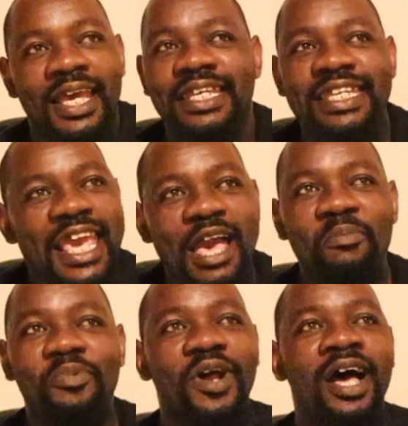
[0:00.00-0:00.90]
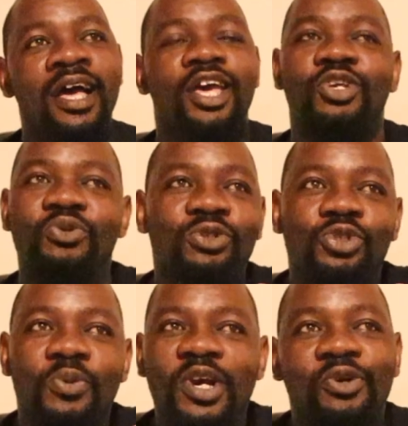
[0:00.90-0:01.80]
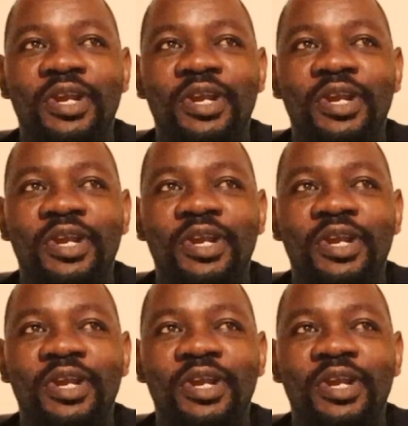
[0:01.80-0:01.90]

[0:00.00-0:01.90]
yeah, bruh, you're doing